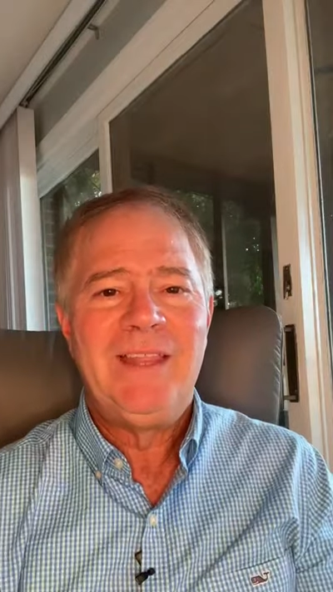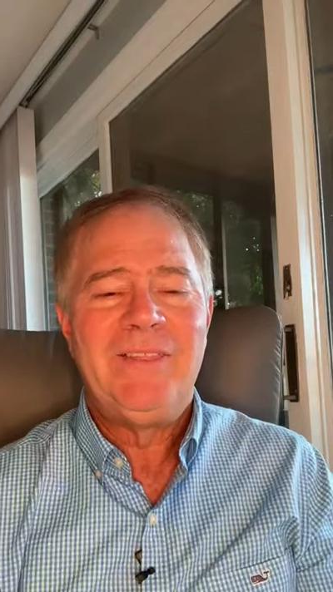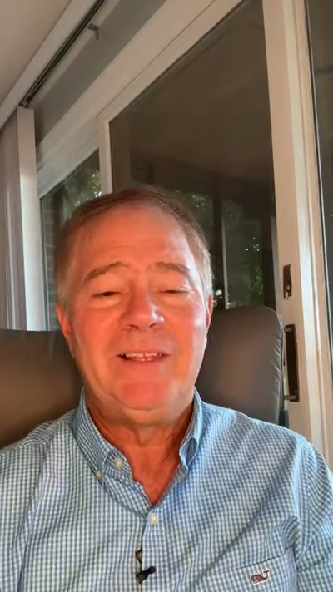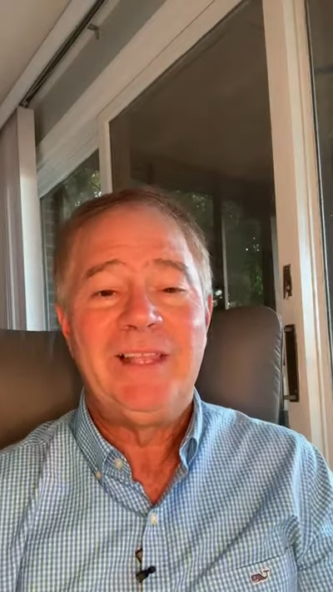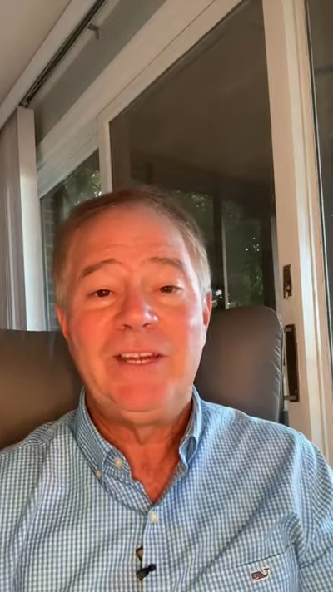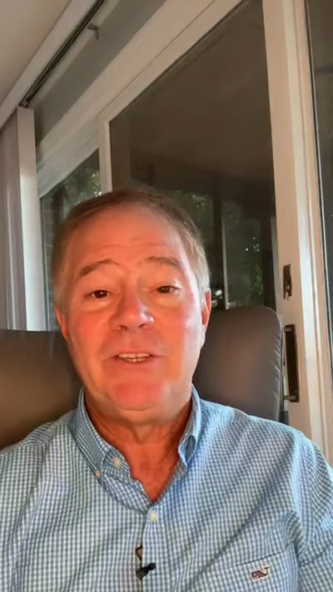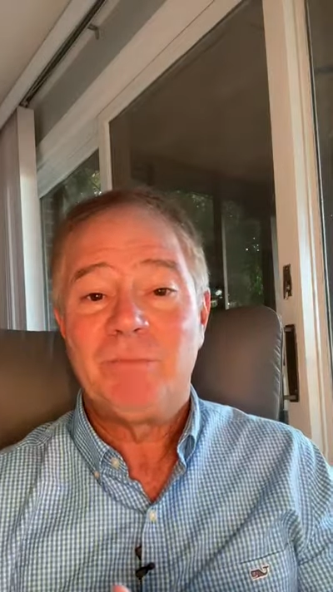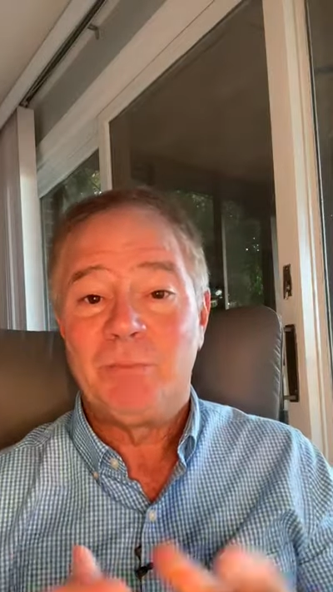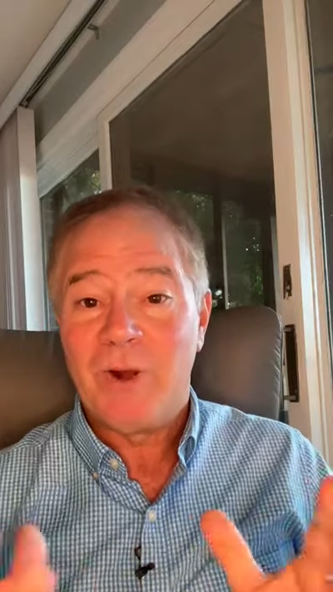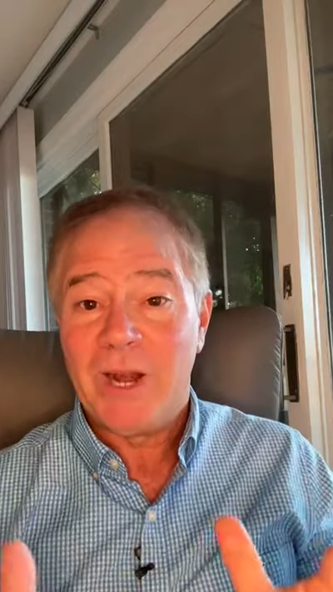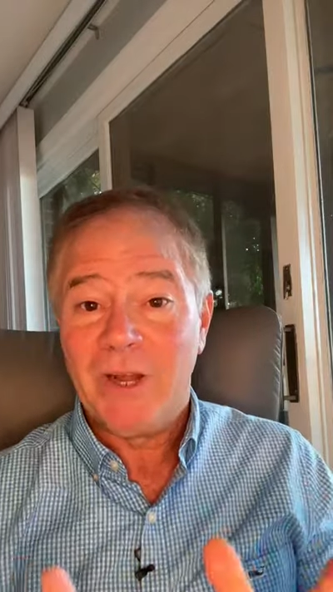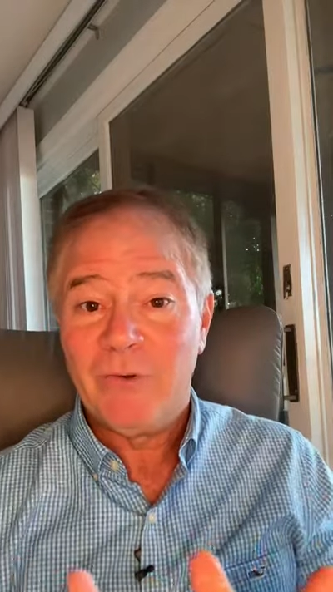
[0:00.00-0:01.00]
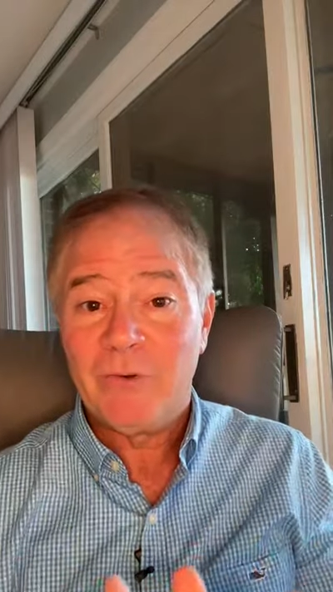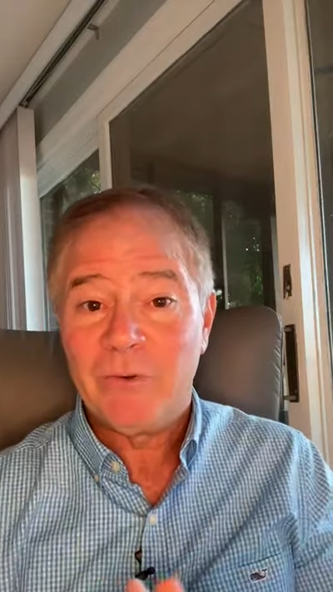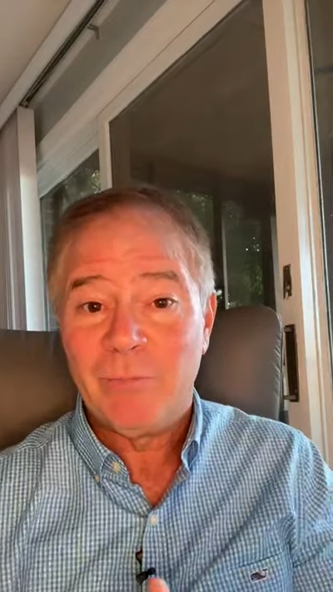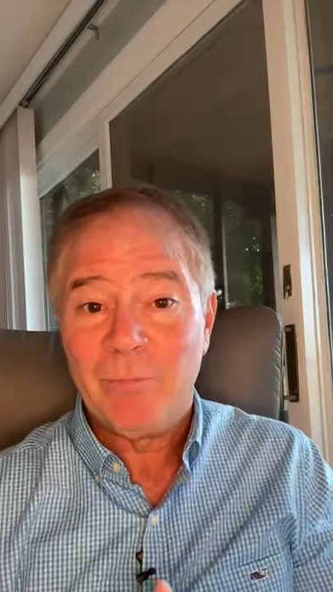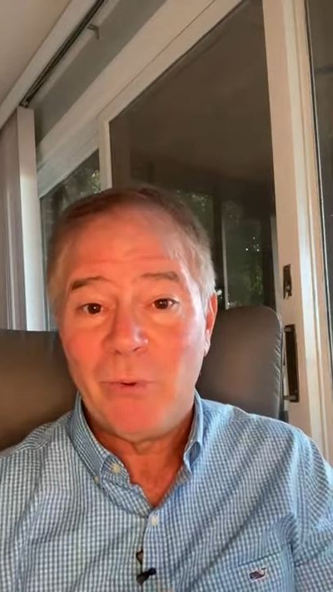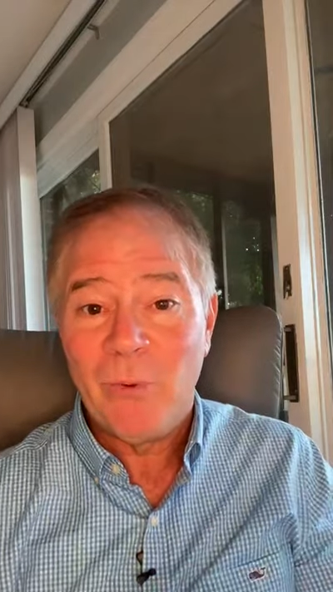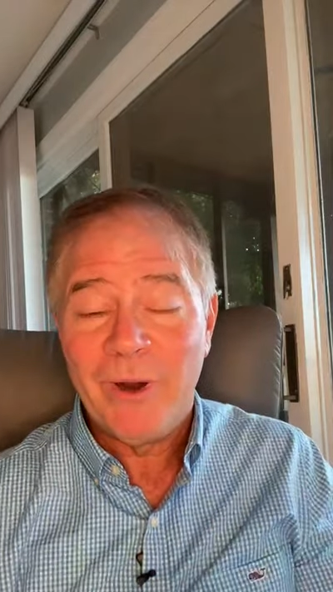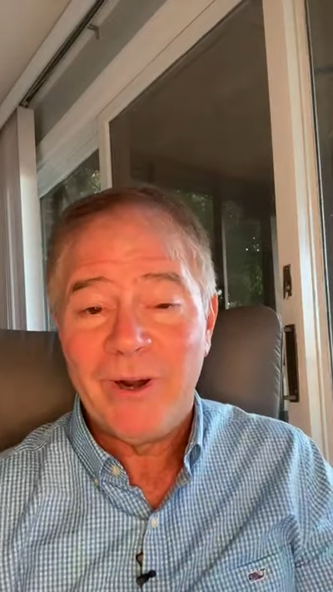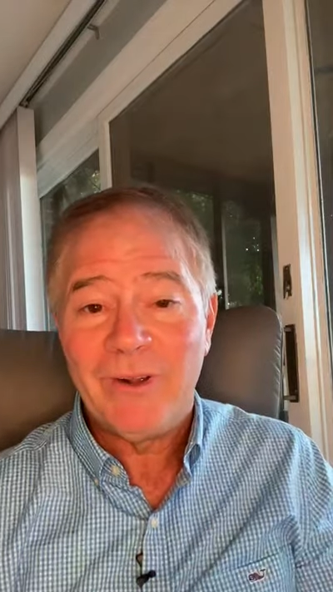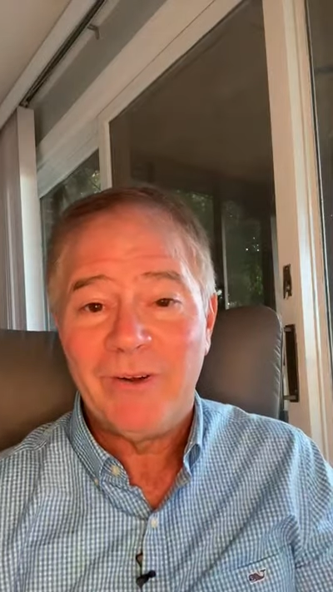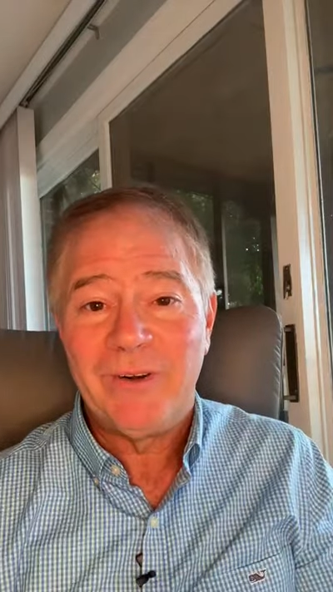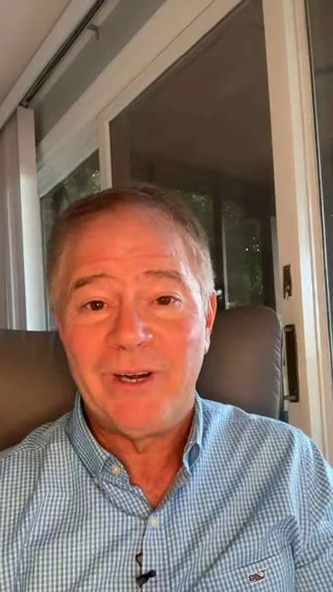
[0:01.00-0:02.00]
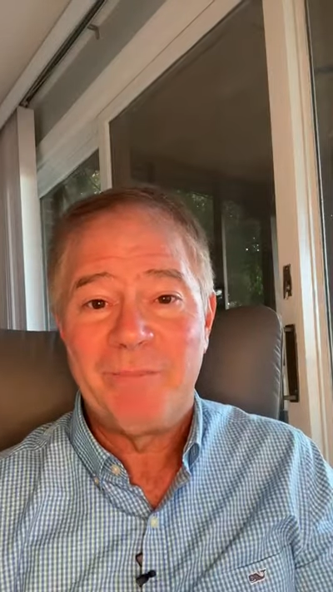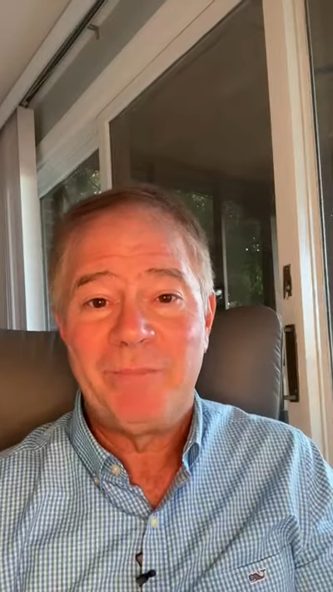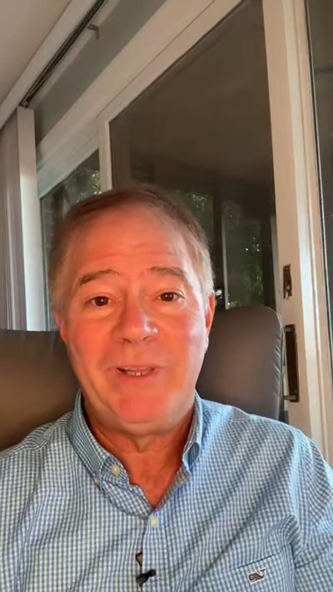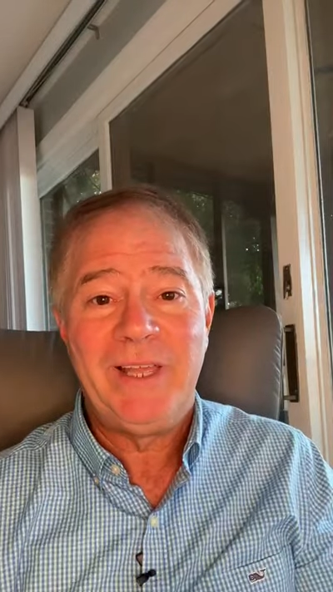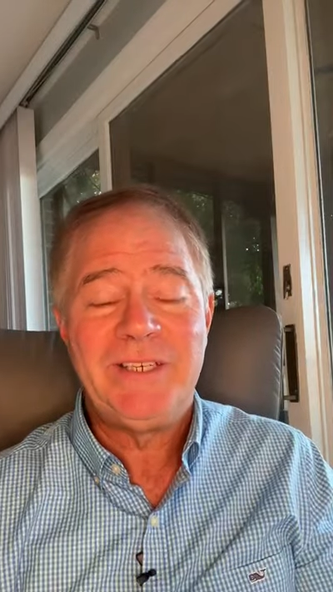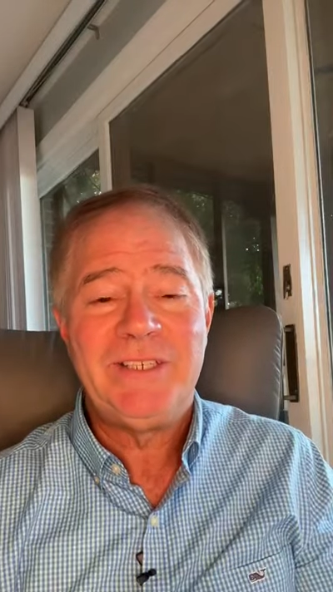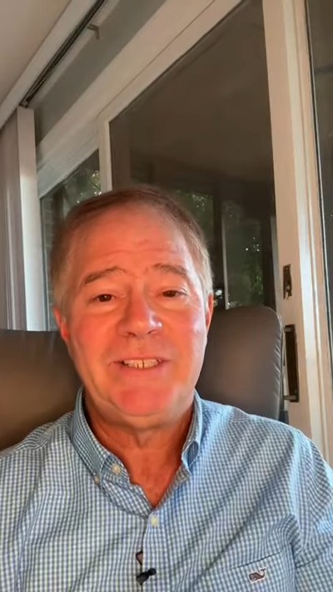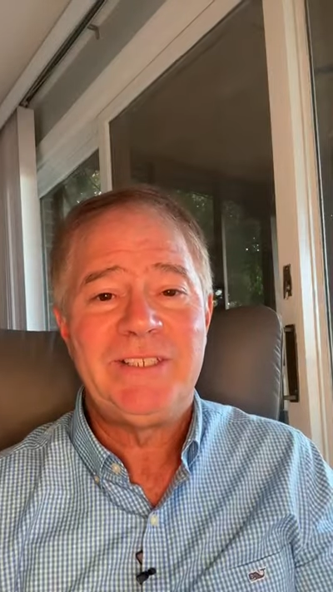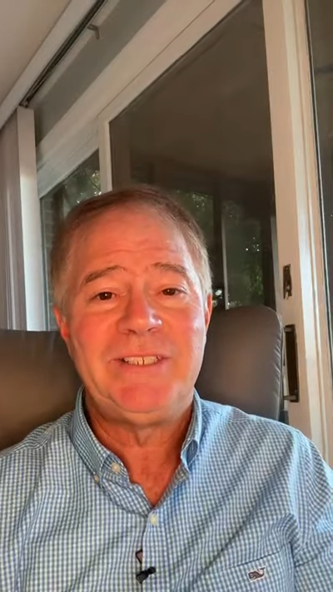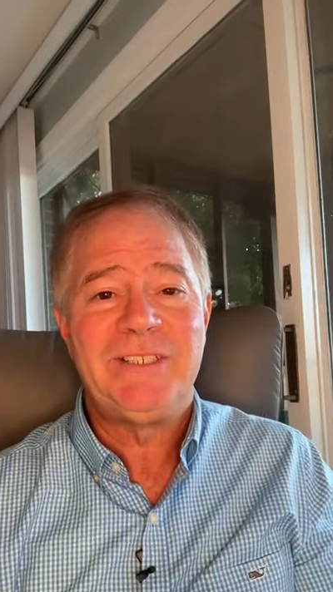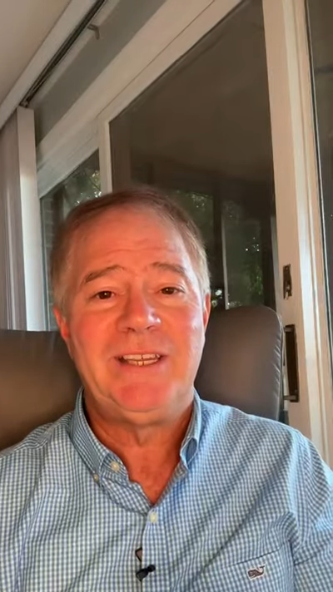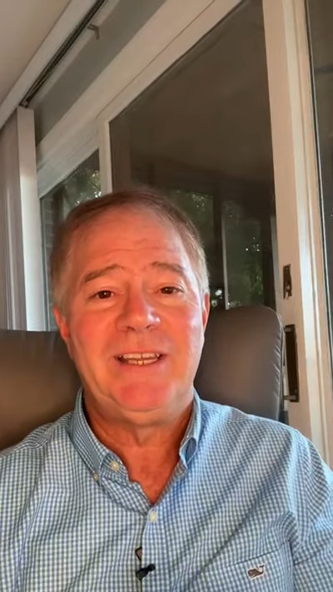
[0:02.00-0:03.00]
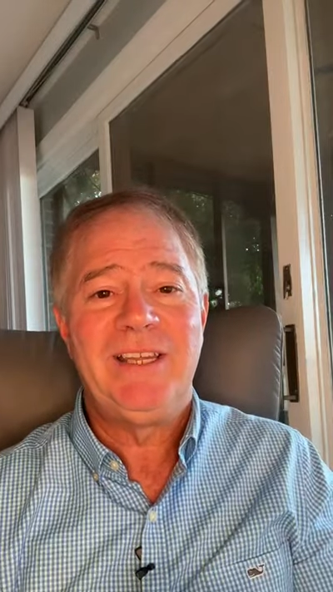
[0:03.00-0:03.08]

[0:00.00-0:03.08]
The latest progress report on our pledges,